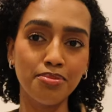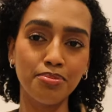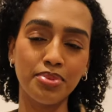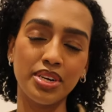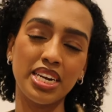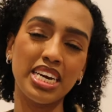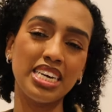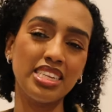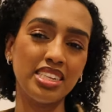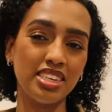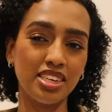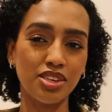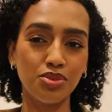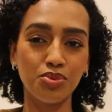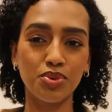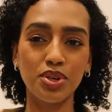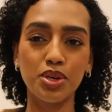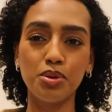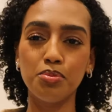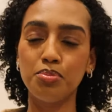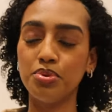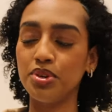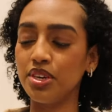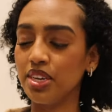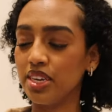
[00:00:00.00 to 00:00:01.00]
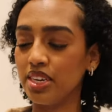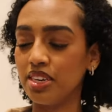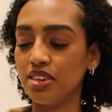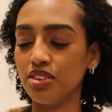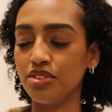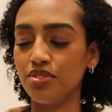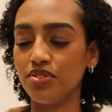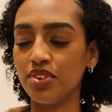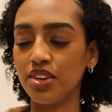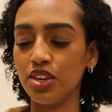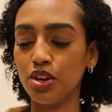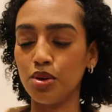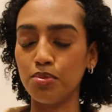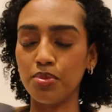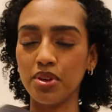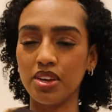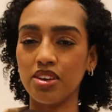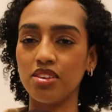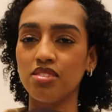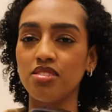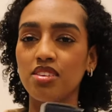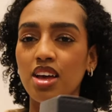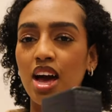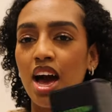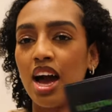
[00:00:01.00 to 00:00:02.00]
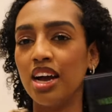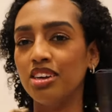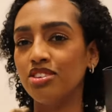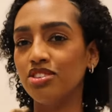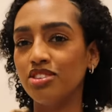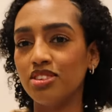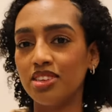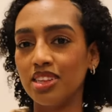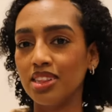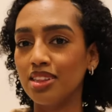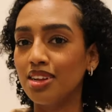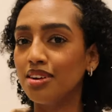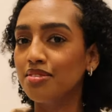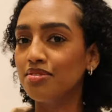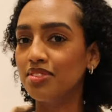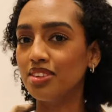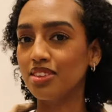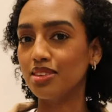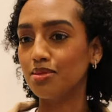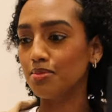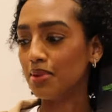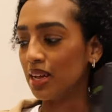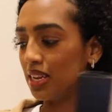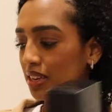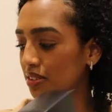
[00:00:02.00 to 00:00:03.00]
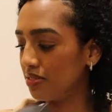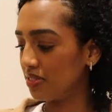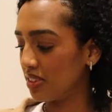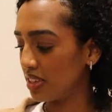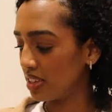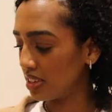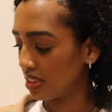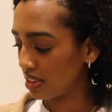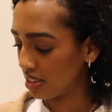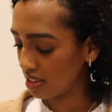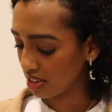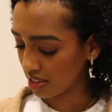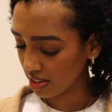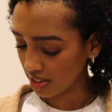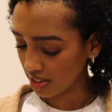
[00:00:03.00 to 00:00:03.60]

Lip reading: but I did want to put it in this video because I just love the smell of this.